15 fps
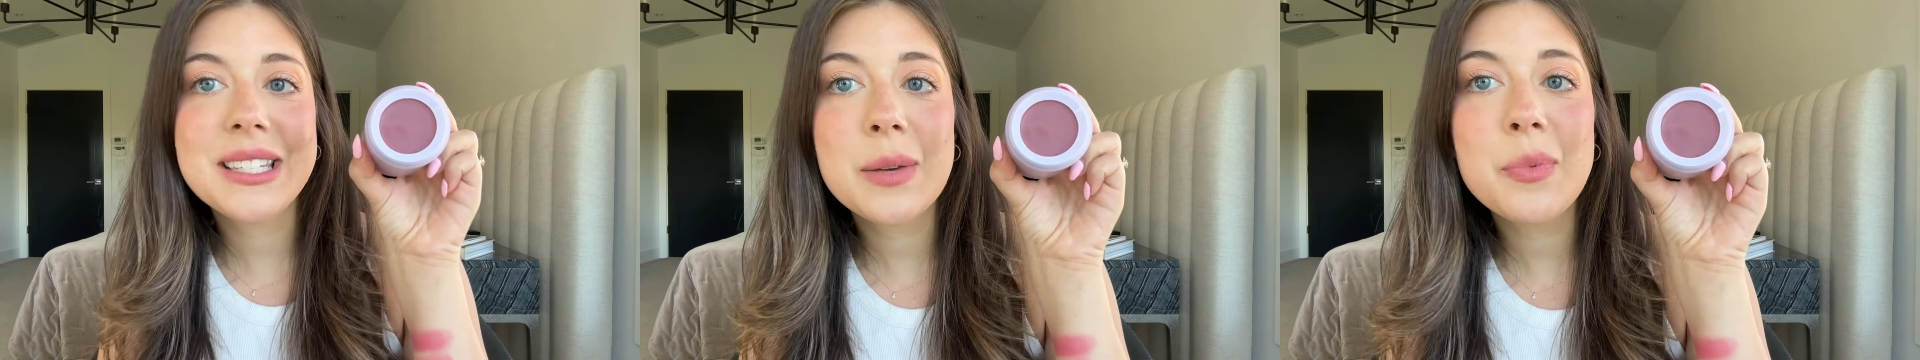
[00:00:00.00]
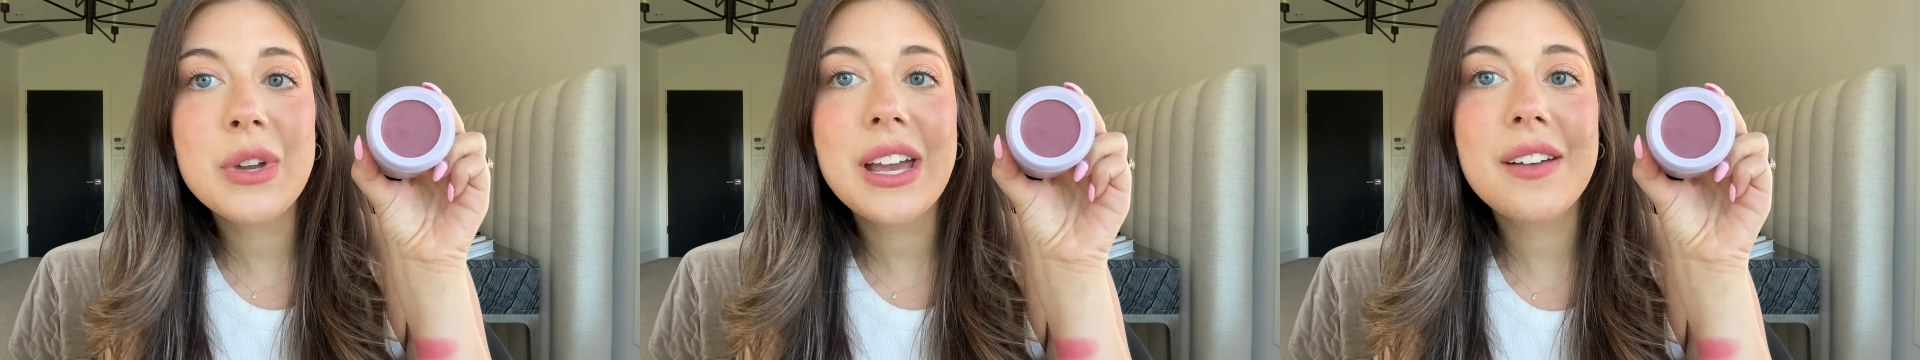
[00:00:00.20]

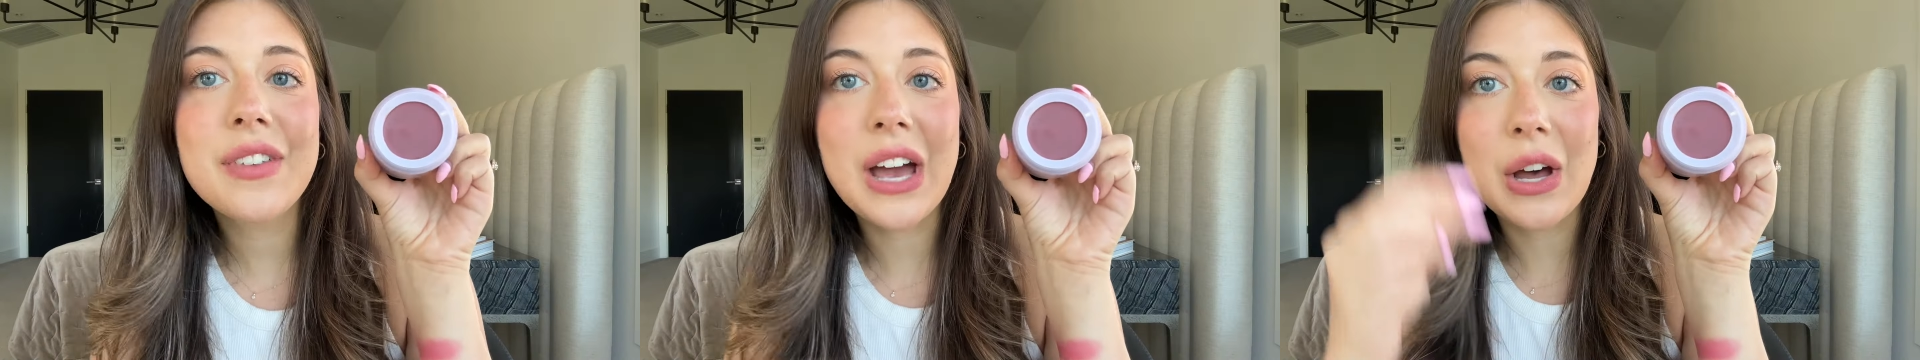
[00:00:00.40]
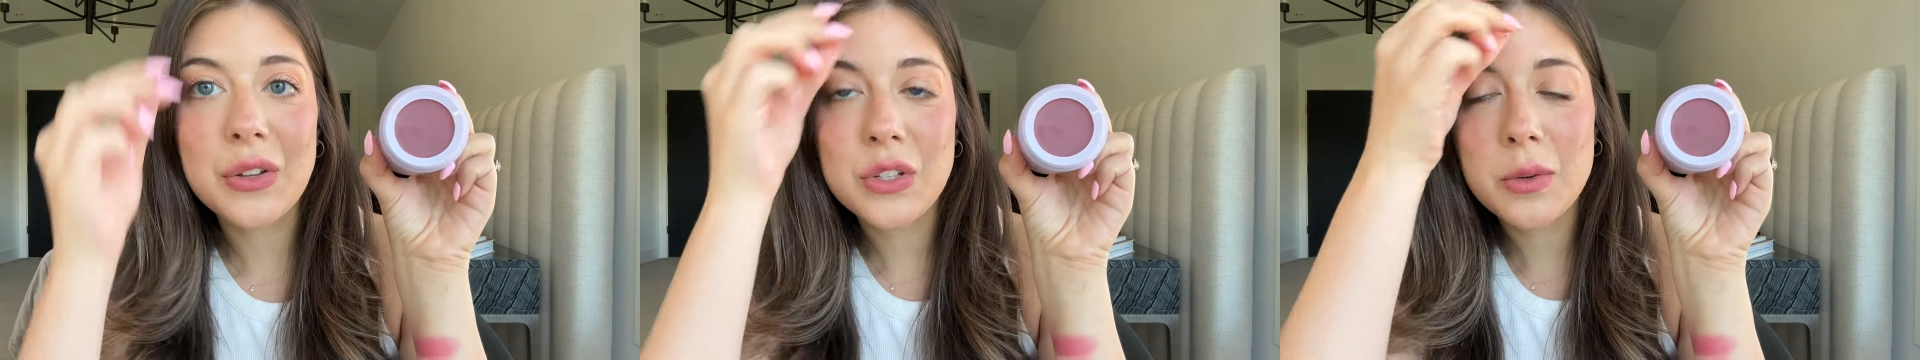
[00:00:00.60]
up we have
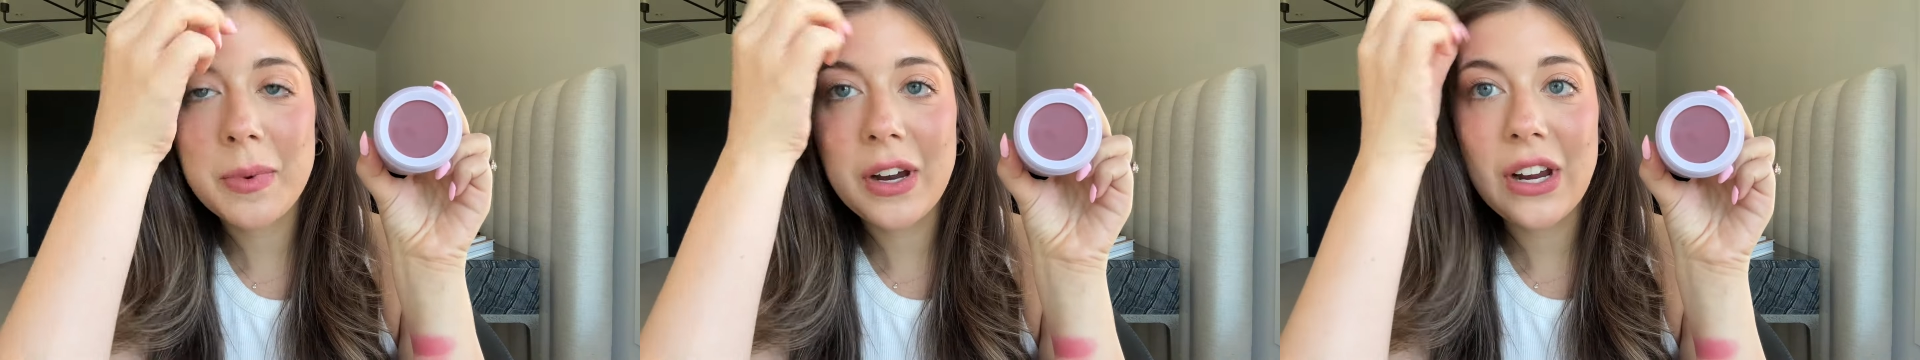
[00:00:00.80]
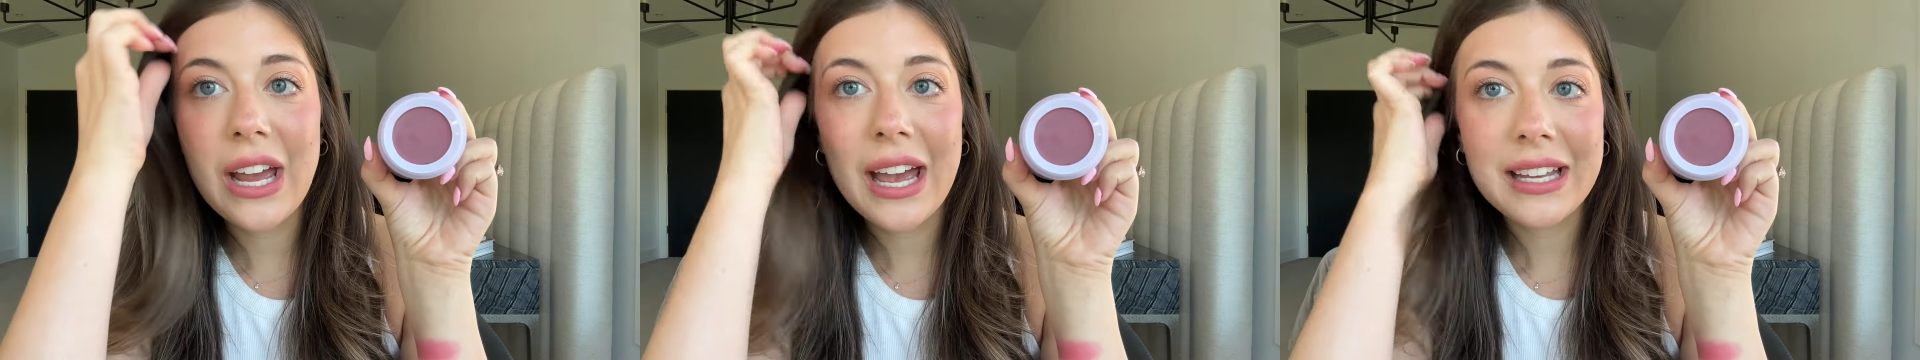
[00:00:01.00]

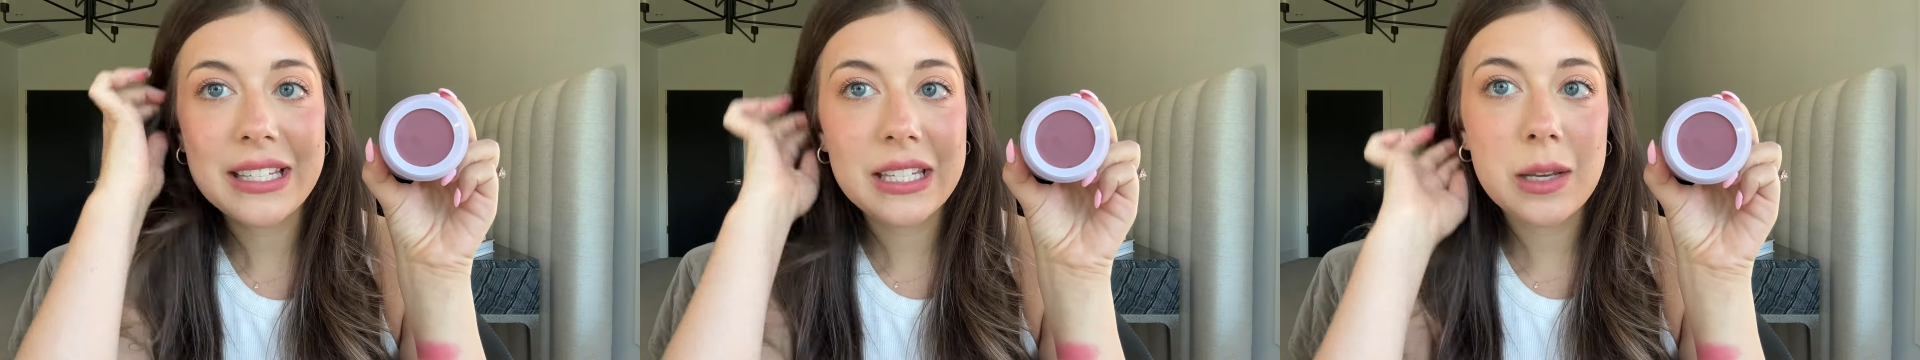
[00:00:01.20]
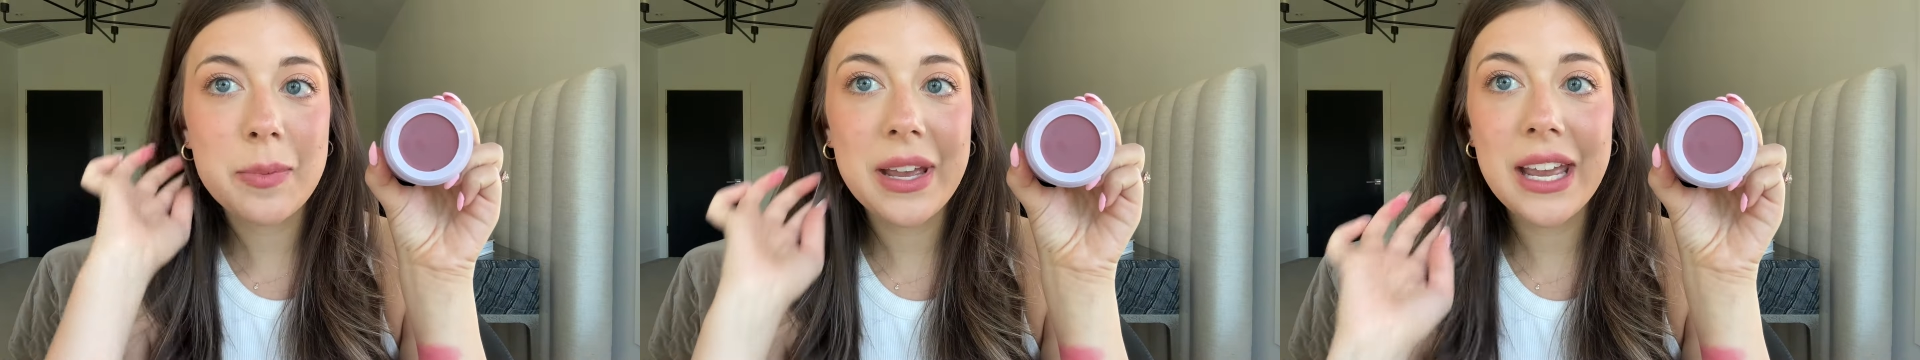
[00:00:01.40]
Elderberry
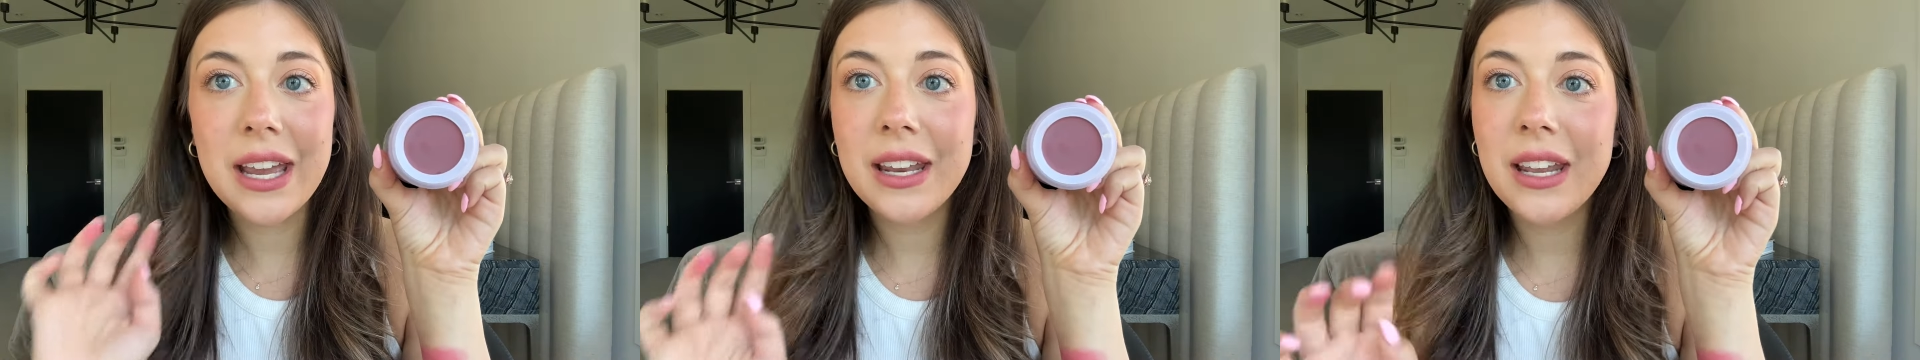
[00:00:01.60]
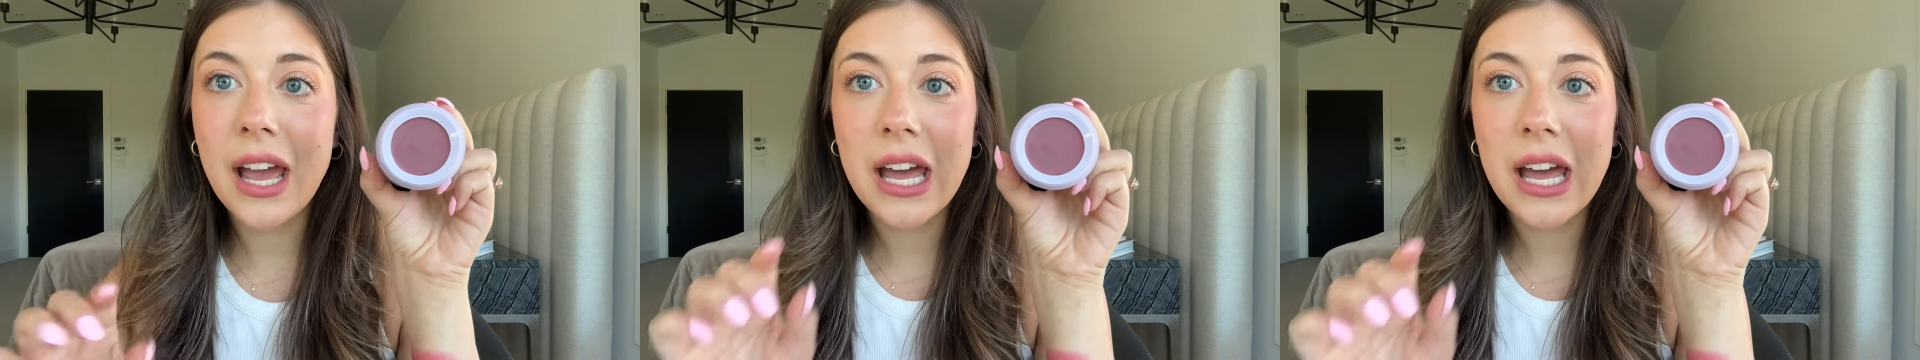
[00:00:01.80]
Escapade,